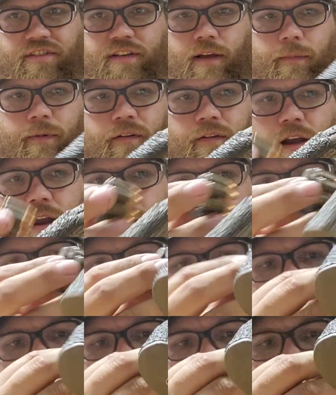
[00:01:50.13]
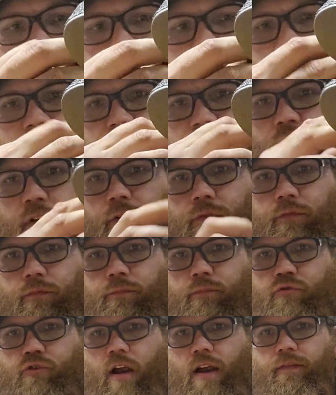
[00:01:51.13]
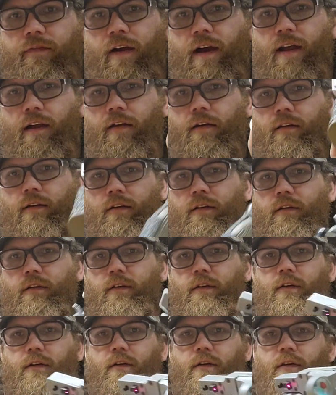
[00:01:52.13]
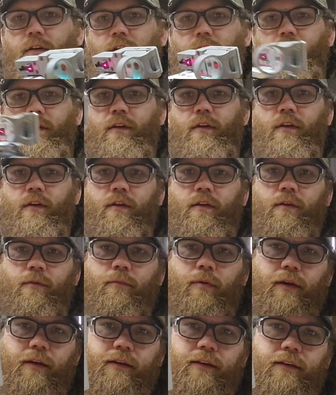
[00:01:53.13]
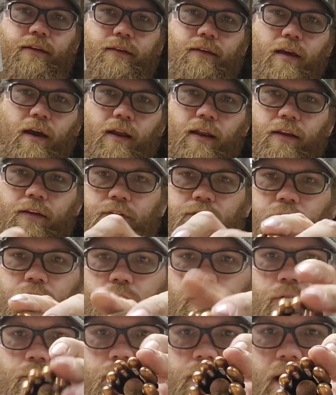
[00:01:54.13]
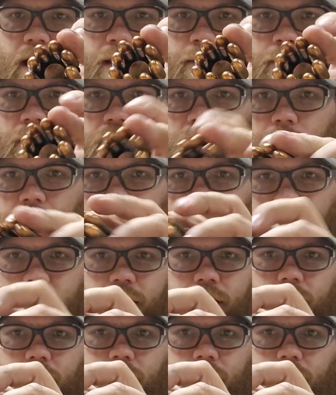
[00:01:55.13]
dummy rounds I use for dry fire. But cut it to 9mm.